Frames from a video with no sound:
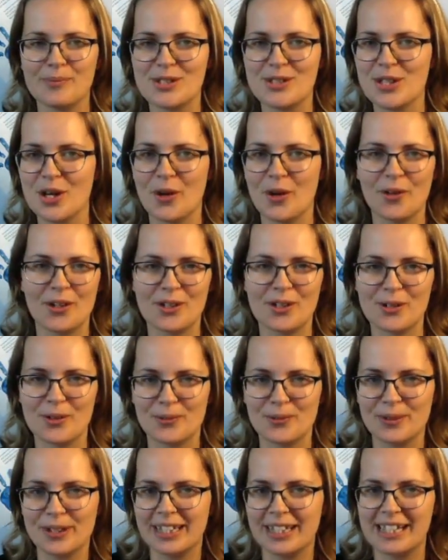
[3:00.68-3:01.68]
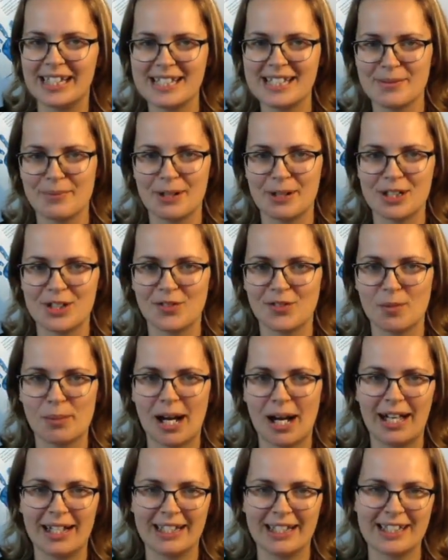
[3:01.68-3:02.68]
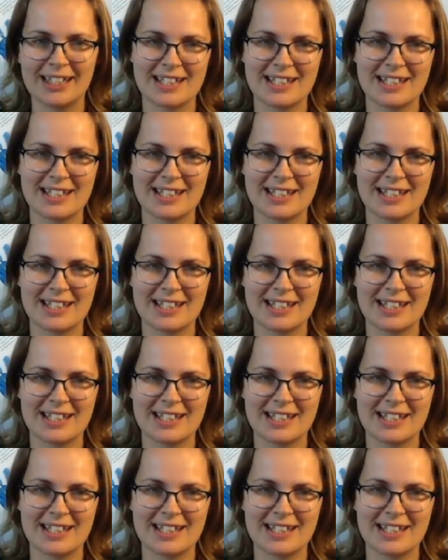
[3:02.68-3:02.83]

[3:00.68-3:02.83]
So there really isn't much of a body.